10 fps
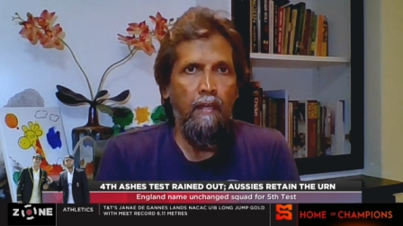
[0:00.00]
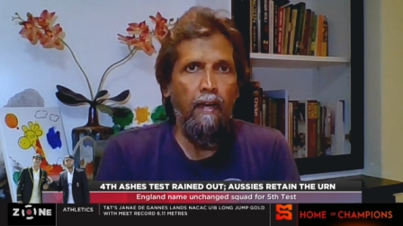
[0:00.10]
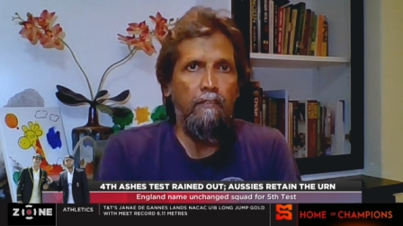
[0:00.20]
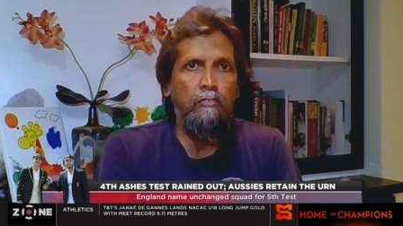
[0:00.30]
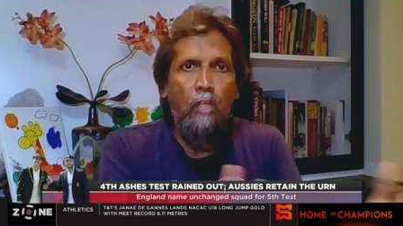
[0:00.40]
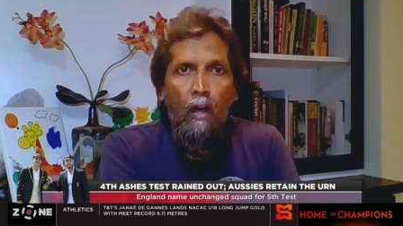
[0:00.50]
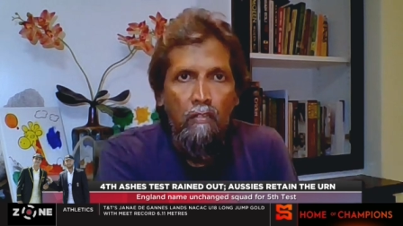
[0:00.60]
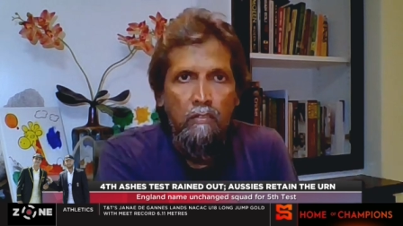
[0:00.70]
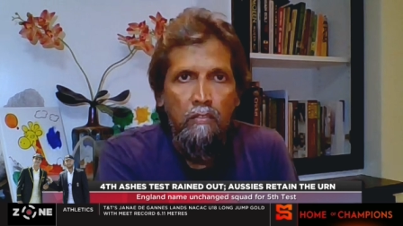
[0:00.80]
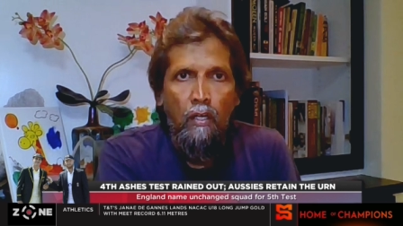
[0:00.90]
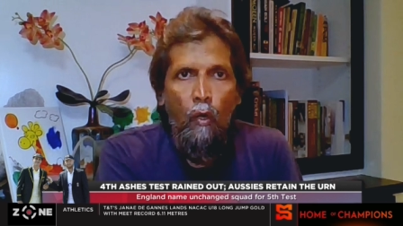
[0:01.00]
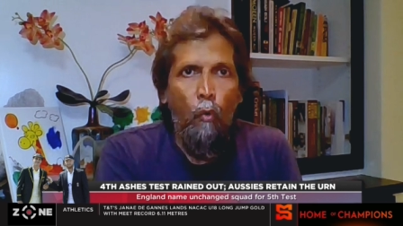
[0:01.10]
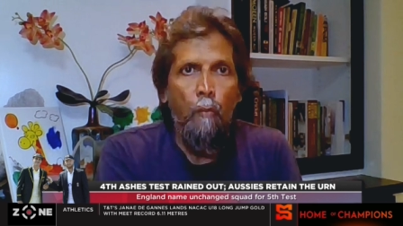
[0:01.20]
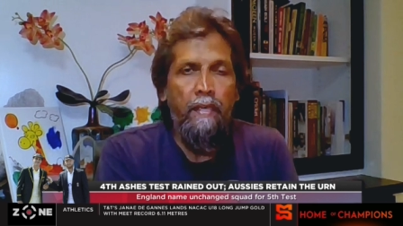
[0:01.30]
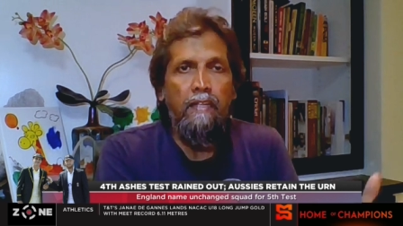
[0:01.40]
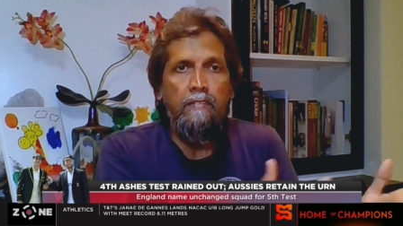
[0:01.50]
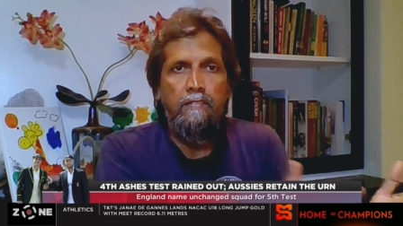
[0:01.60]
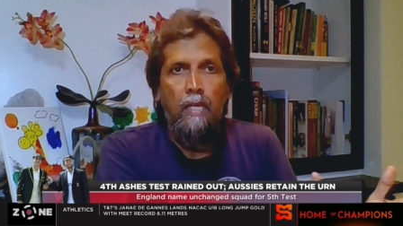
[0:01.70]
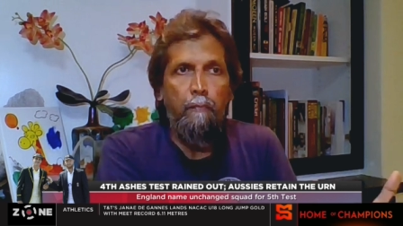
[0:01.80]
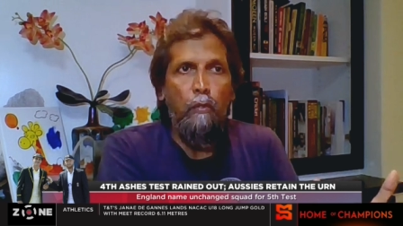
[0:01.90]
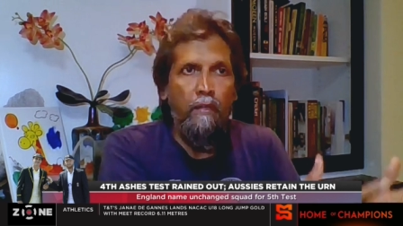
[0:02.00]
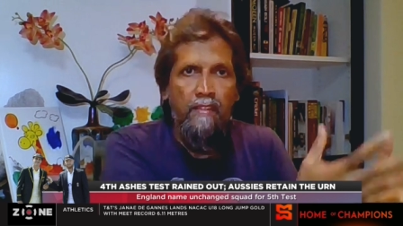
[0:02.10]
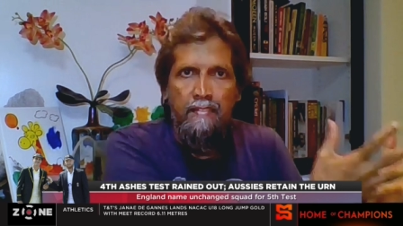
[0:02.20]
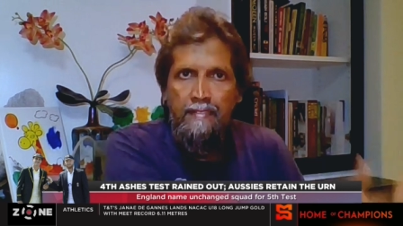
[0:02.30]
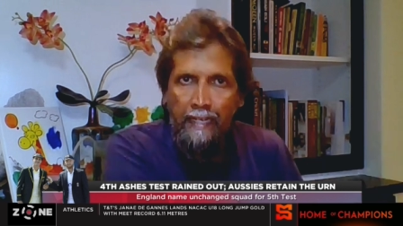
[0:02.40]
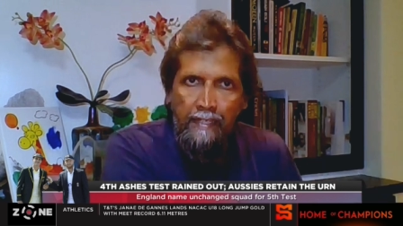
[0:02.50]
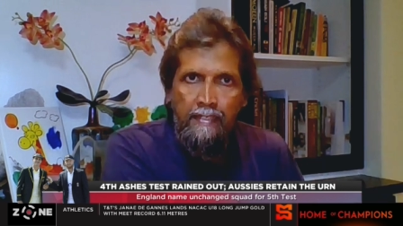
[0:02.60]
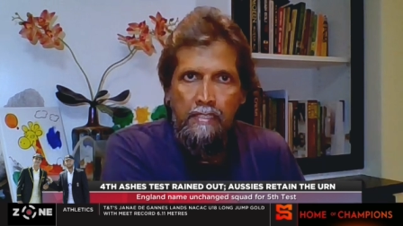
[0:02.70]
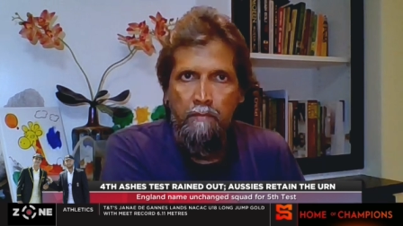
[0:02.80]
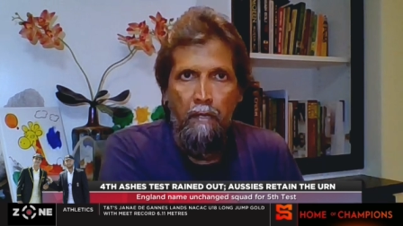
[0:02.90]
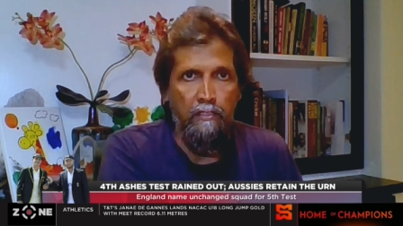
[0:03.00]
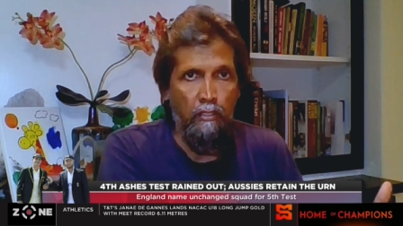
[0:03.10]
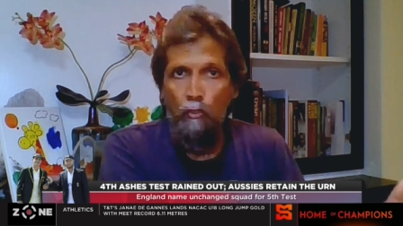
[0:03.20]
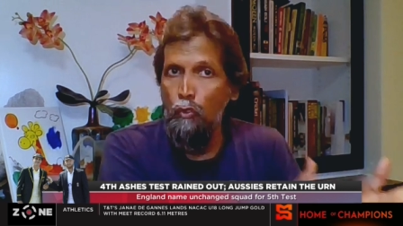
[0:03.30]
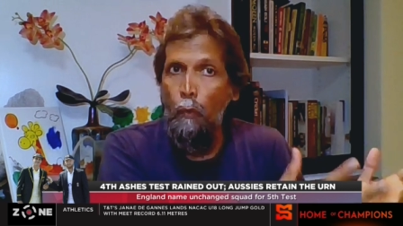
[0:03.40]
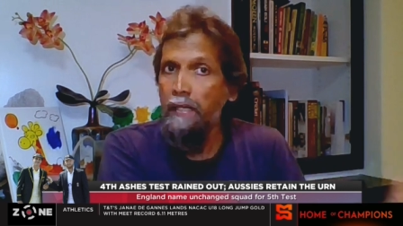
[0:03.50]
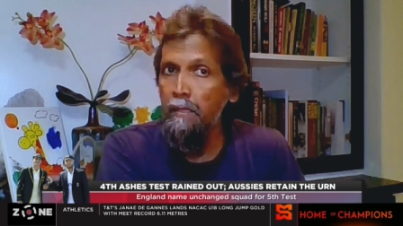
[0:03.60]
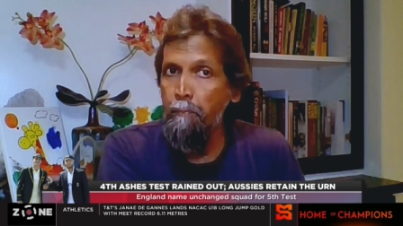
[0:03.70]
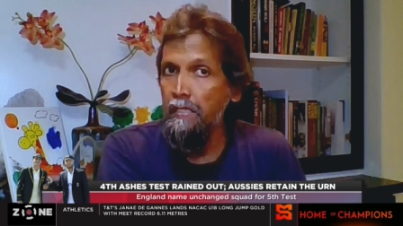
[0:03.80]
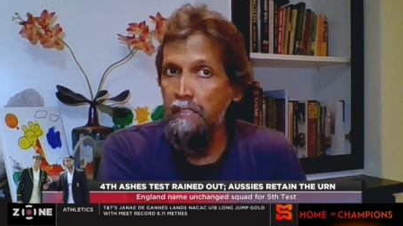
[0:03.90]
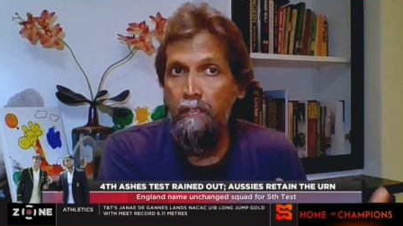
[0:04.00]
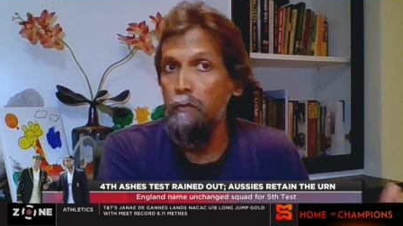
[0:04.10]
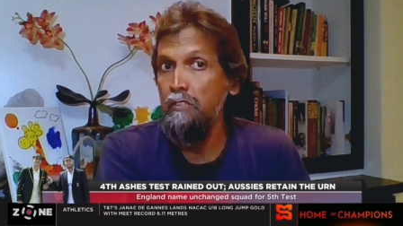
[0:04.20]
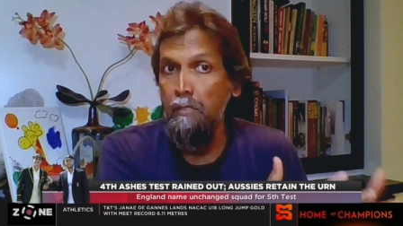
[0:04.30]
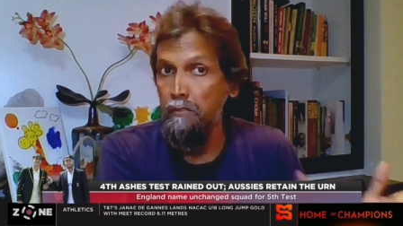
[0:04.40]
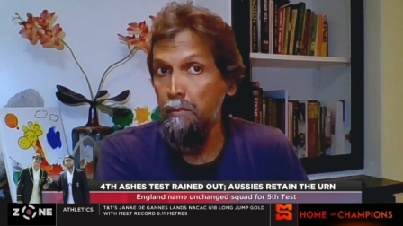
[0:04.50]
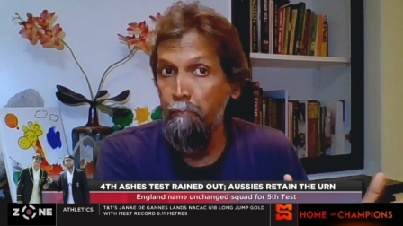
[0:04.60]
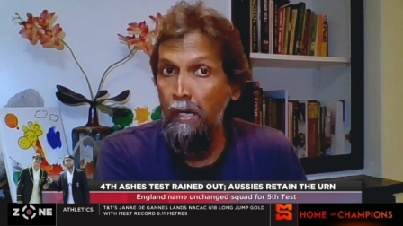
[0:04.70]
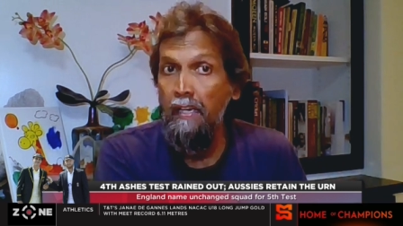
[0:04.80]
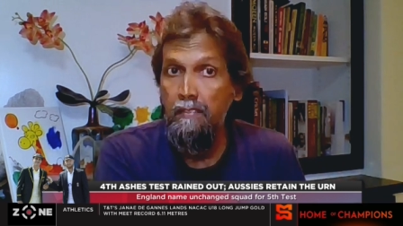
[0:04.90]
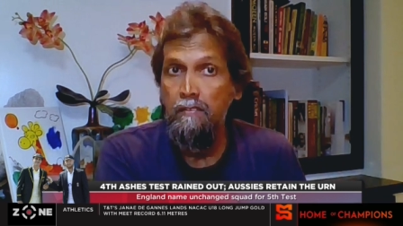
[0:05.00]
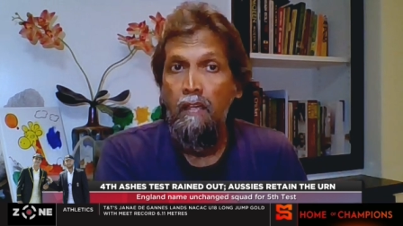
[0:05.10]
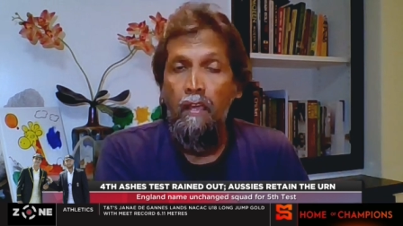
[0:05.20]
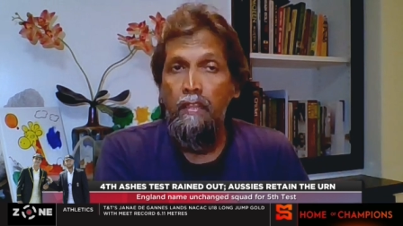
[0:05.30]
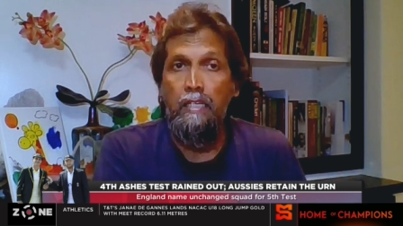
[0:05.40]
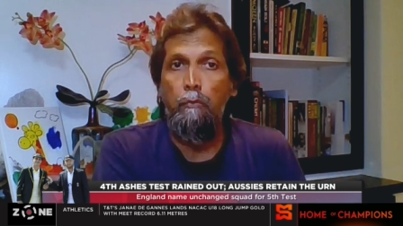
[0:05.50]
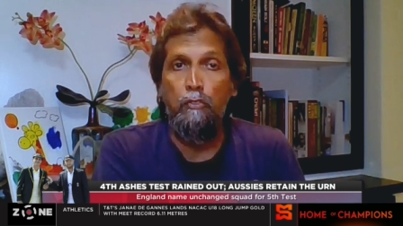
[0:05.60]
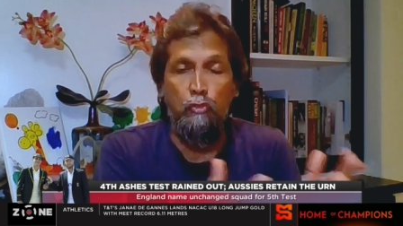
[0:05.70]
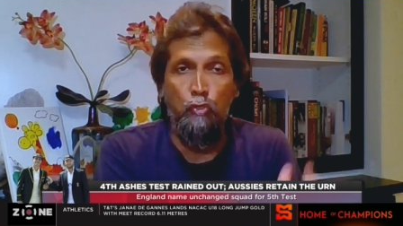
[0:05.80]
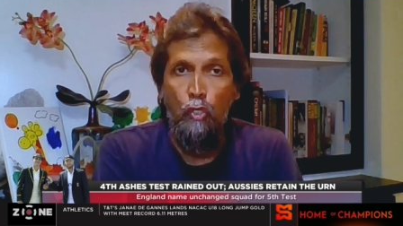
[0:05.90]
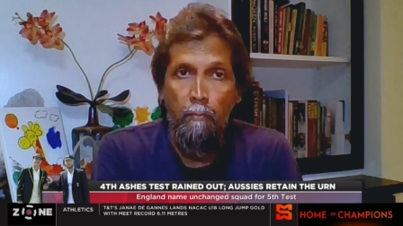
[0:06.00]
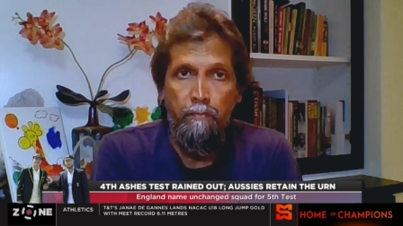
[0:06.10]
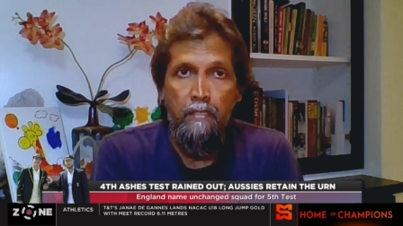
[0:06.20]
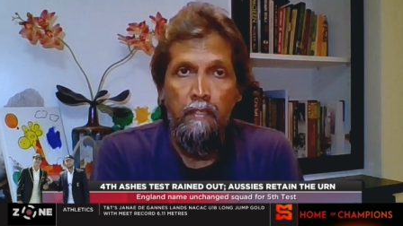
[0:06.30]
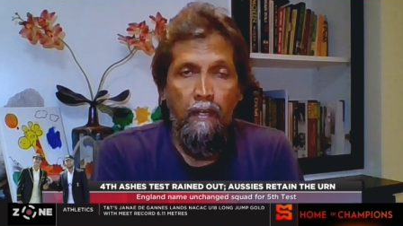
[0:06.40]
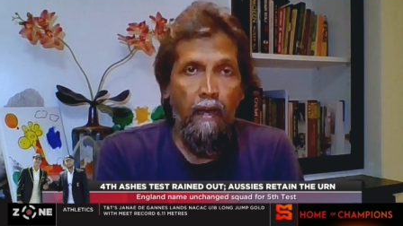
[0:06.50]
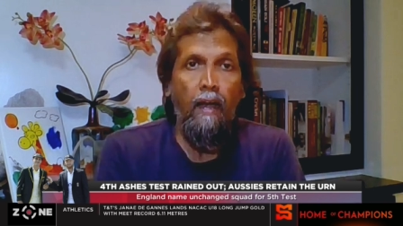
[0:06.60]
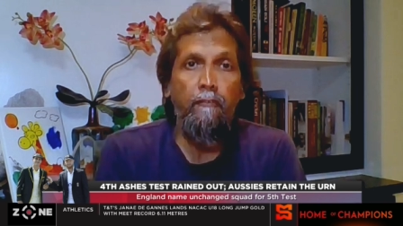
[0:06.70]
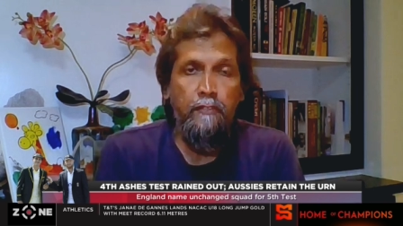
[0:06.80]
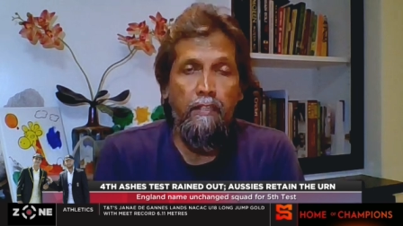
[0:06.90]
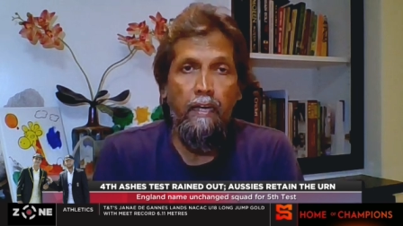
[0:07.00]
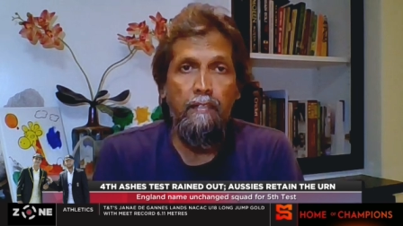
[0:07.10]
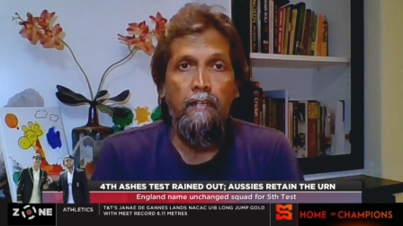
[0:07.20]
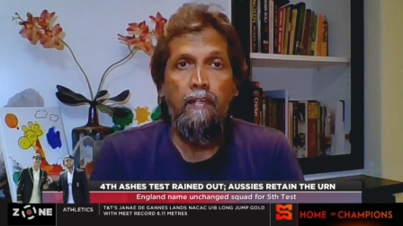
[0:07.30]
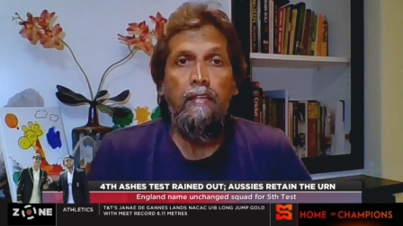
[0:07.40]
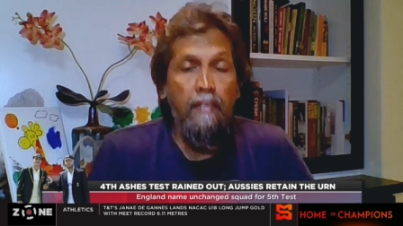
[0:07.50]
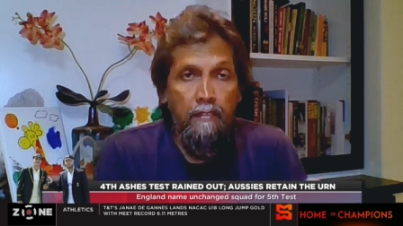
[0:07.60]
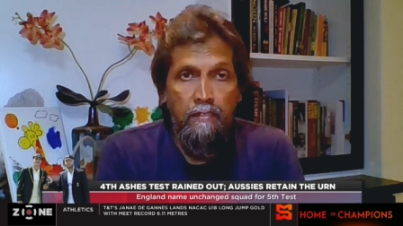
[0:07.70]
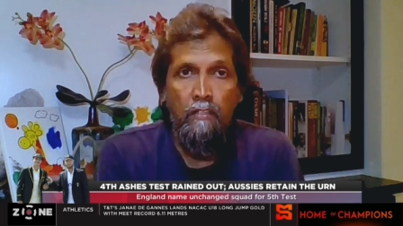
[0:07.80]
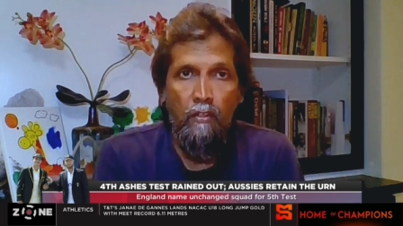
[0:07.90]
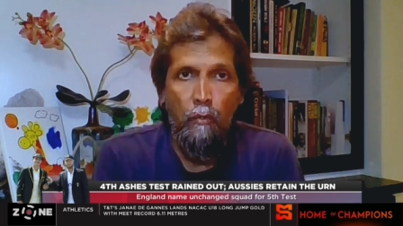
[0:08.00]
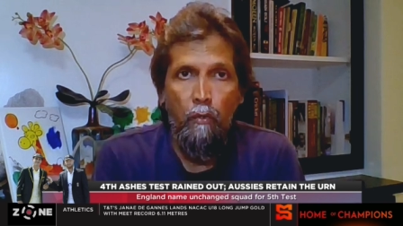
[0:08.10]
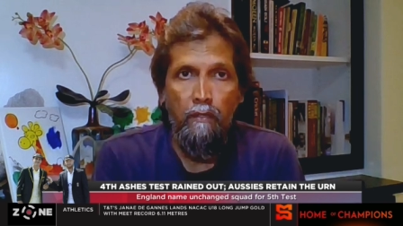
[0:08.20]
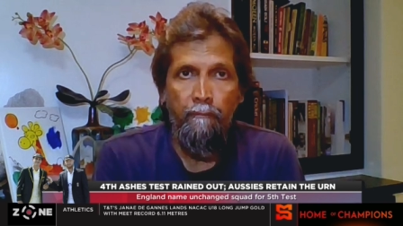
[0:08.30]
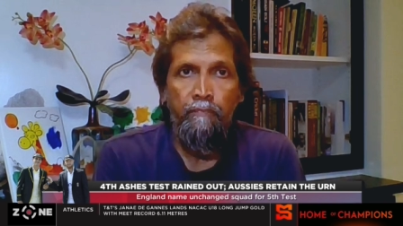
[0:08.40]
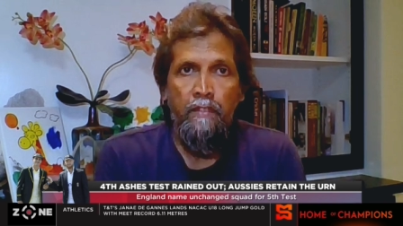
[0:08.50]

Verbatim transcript: Uh, Tongue, who made his debut in the second test match and looked quite impressive, and it was surprised that he was dropped after that. He's another one.